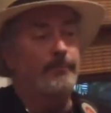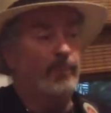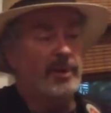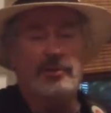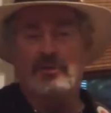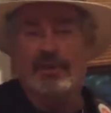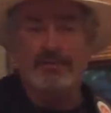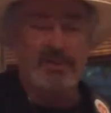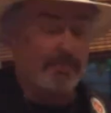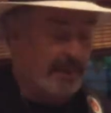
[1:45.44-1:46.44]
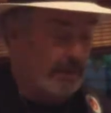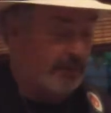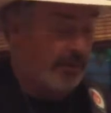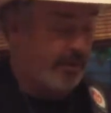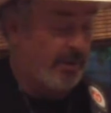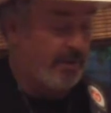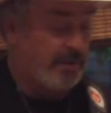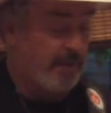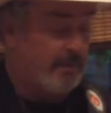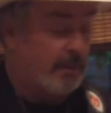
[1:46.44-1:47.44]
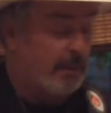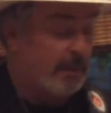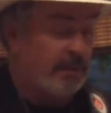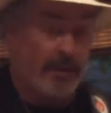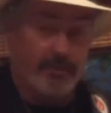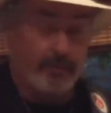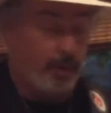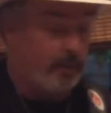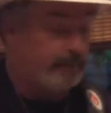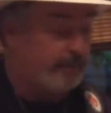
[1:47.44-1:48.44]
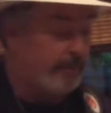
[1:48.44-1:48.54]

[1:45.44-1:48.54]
We can use that for something else at another time, another song.